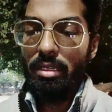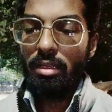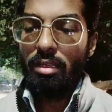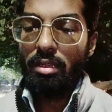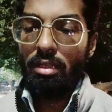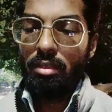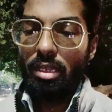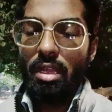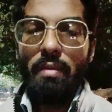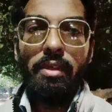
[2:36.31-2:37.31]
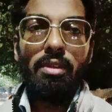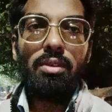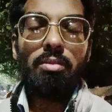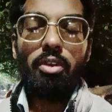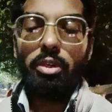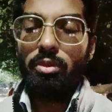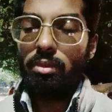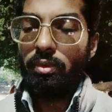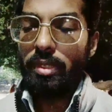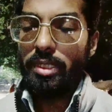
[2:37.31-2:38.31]
3-hour lure
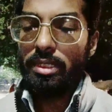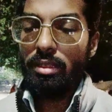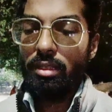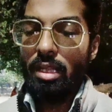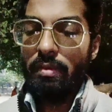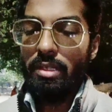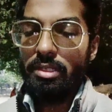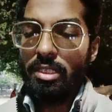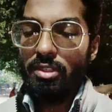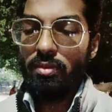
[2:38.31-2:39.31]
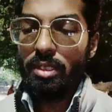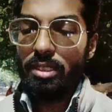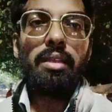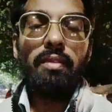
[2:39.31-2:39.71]
module duration, 3-hour incense duration,